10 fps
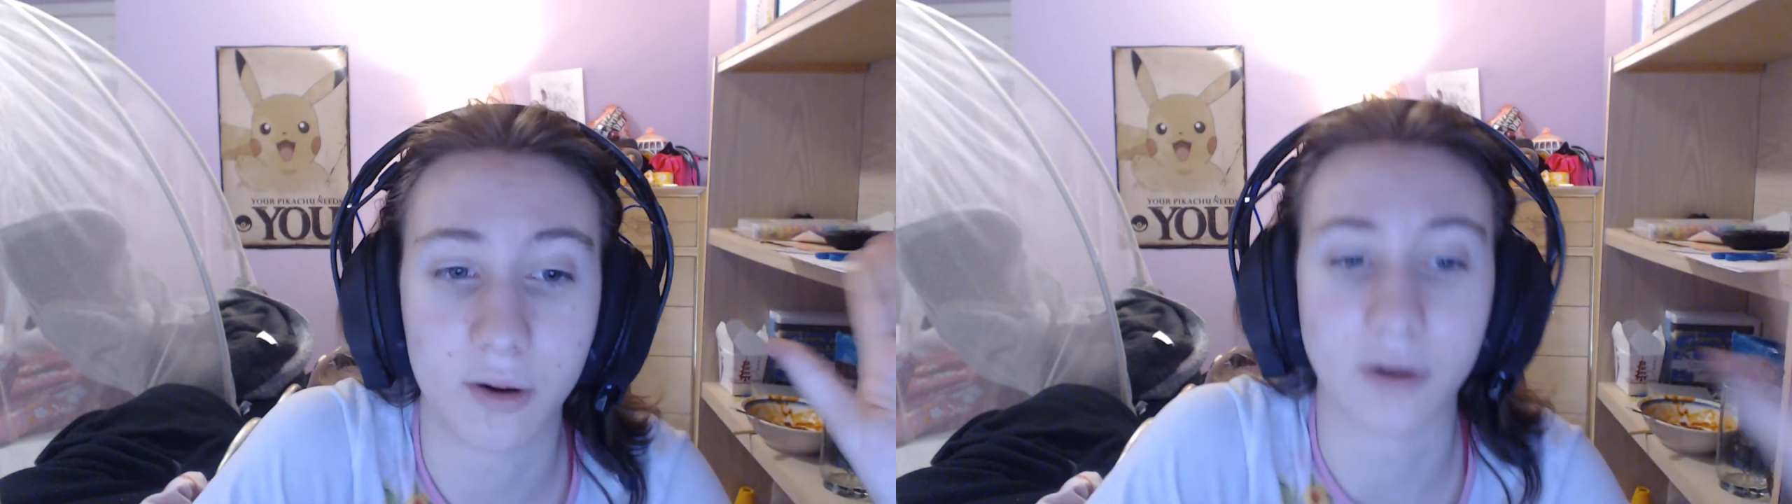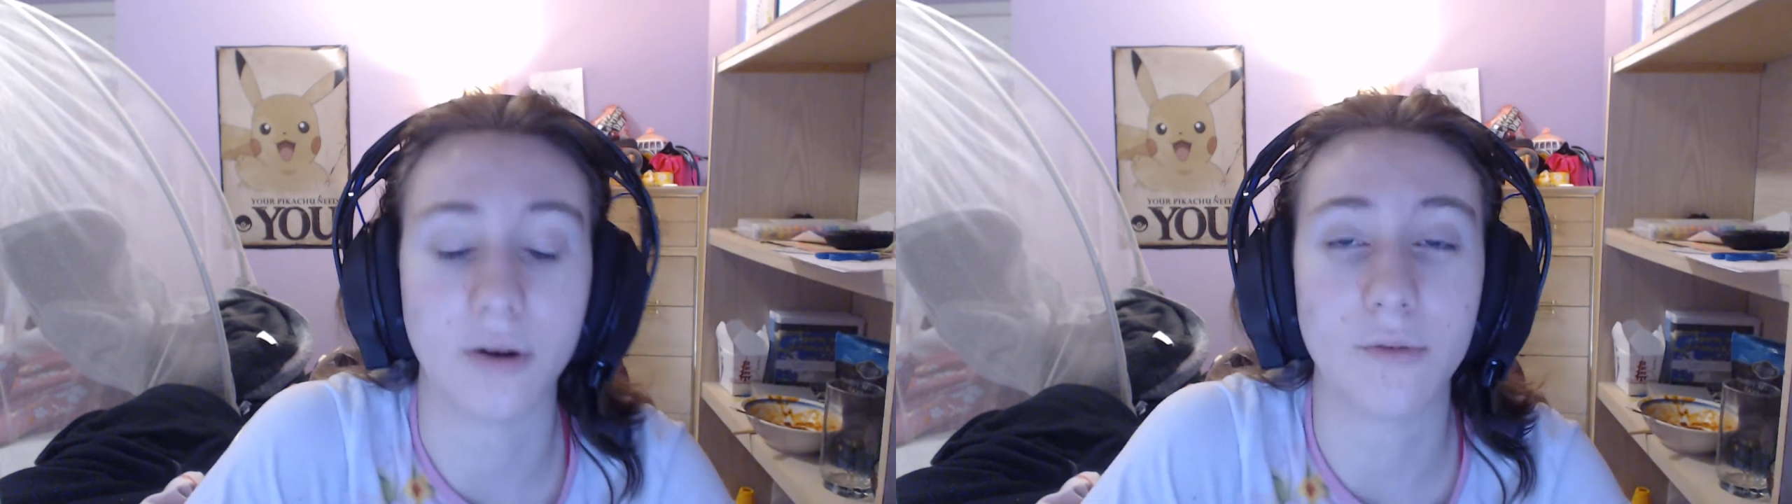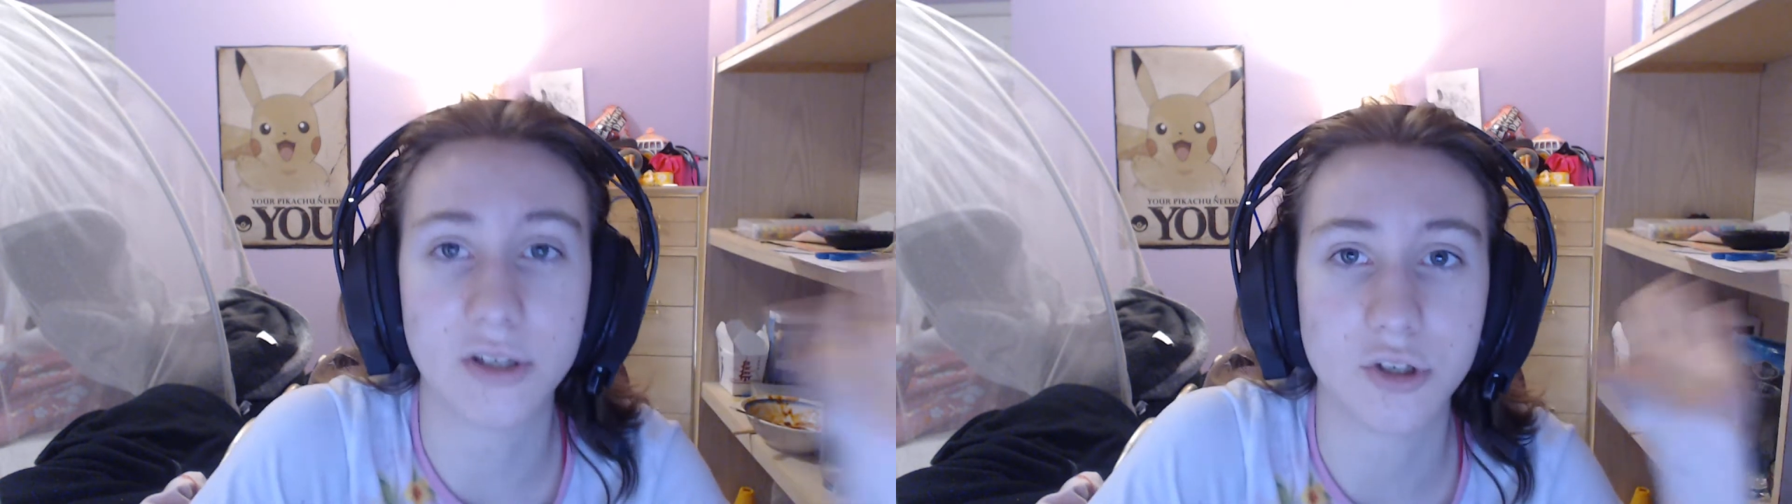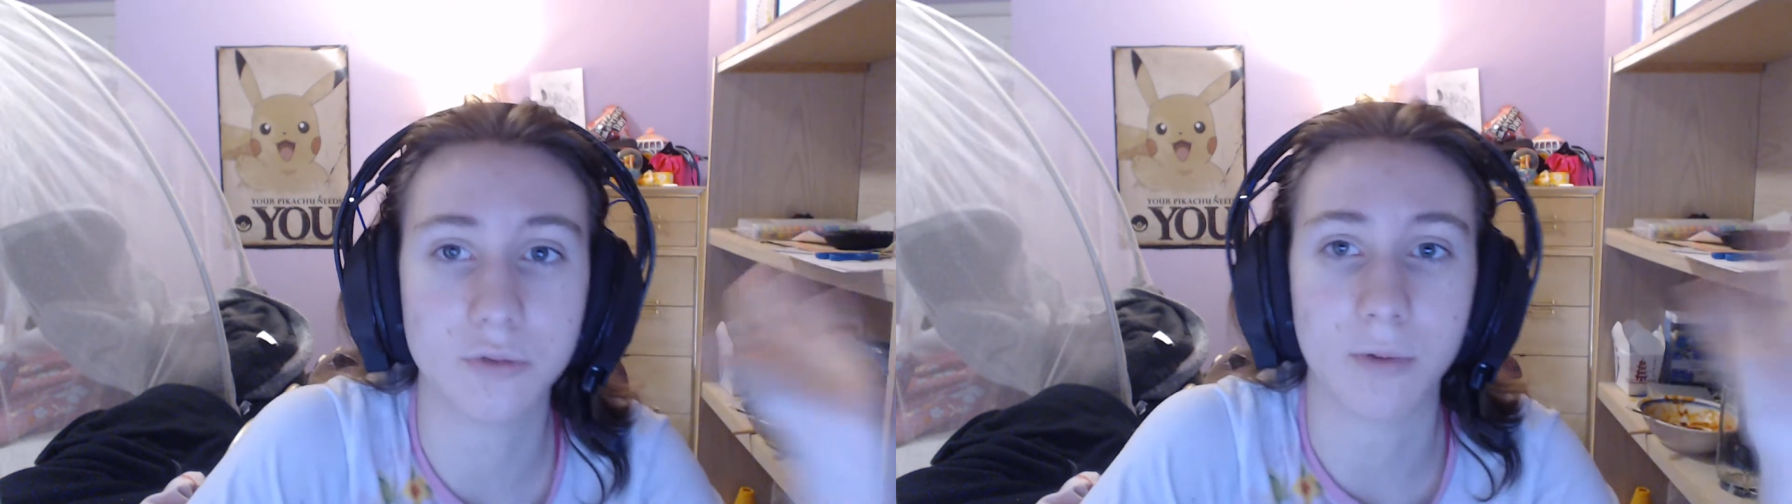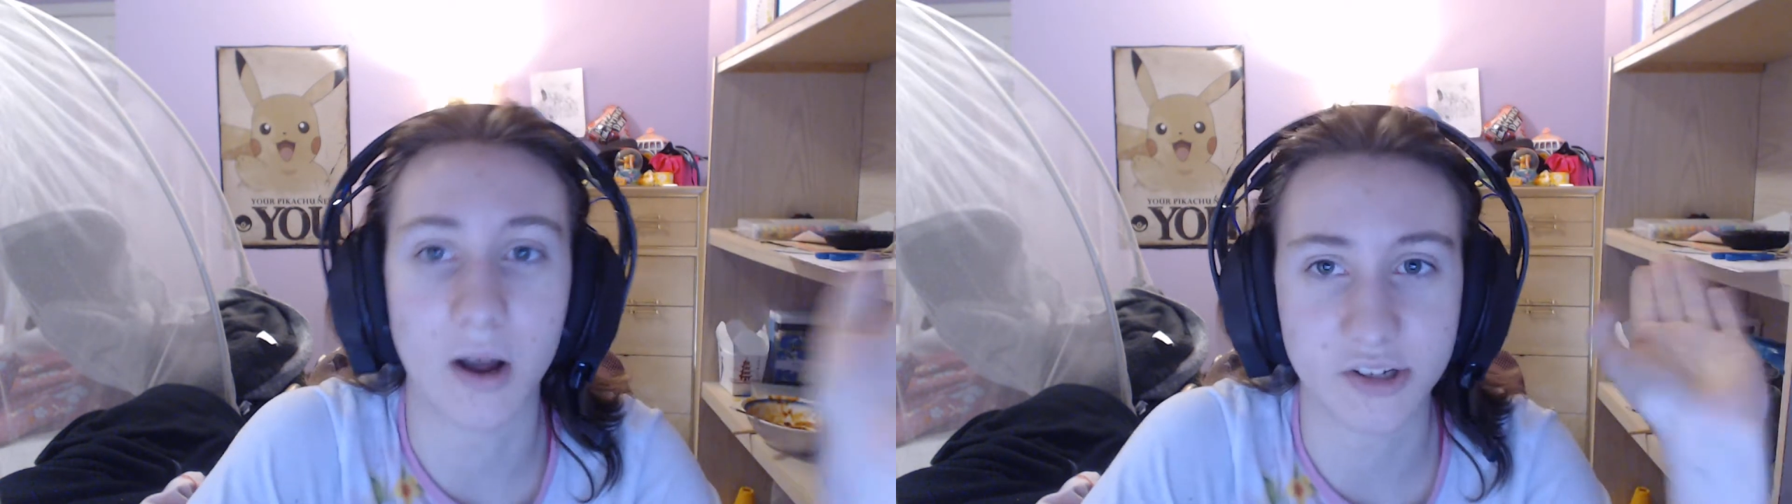are going to
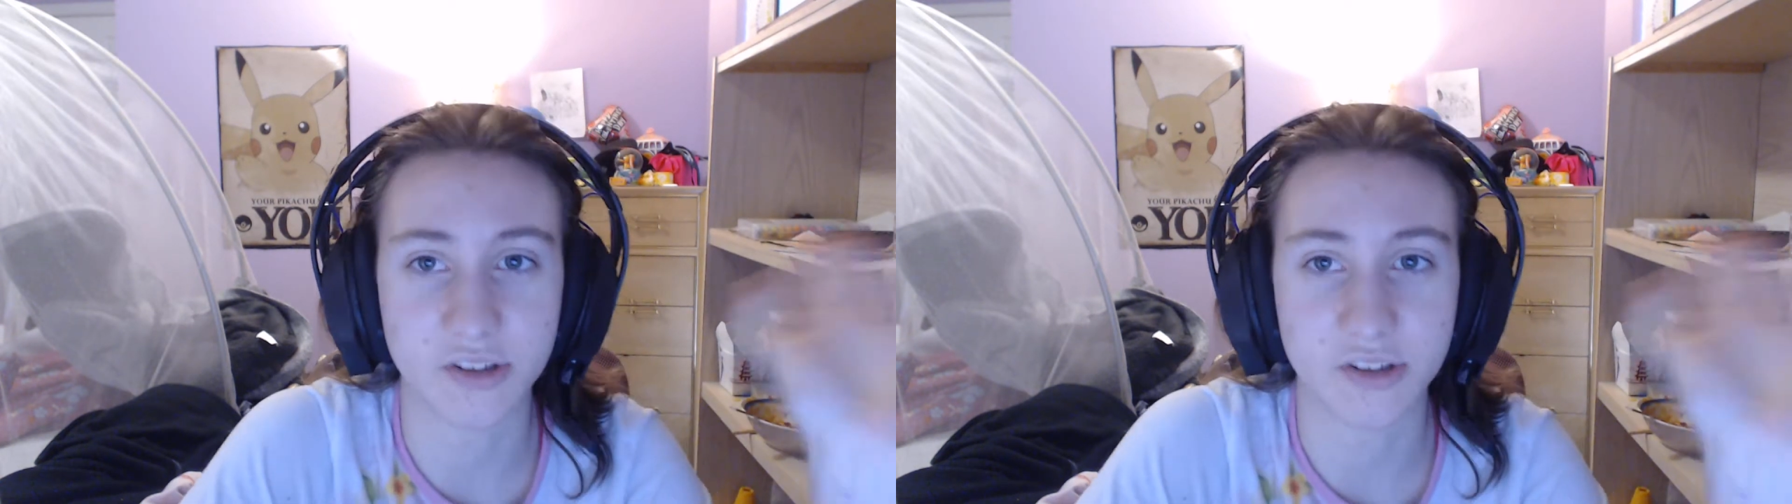watch